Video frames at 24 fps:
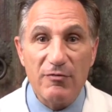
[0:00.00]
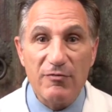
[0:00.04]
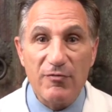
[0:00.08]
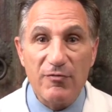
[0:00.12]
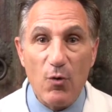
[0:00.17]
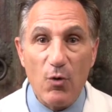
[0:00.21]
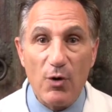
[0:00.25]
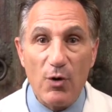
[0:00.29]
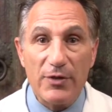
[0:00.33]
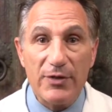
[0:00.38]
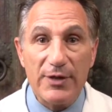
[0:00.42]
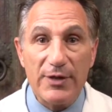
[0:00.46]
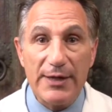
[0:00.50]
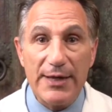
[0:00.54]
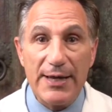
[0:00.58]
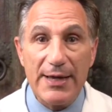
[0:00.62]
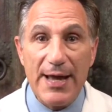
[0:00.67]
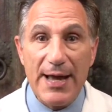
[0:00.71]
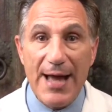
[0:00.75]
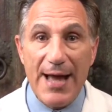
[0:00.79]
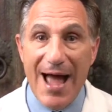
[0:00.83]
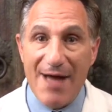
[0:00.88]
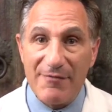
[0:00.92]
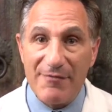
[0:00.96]
for the
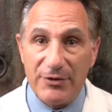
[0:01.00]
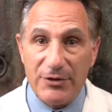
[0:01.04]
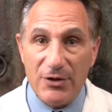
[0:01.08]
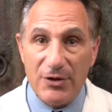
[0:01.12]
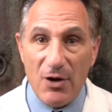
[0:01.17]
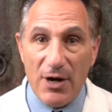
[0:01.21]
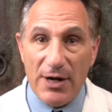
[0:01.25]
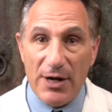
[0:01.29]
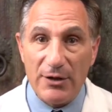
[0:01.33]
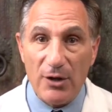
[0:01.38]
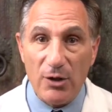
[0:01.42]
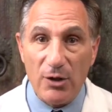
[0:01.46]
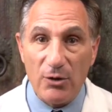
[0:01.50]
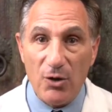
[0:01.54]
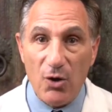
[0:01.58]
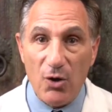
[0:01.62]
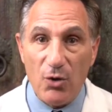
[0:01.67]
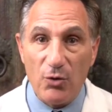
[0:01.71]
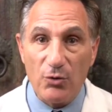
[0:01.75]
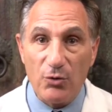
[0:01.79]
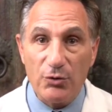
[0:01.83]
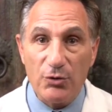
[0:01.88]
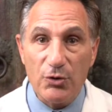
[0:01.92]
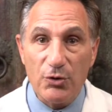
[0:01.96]
Avodart
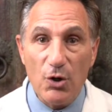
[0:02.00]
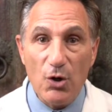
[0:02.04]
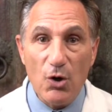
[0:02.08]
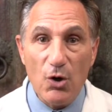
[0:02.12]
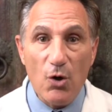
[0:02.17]
alone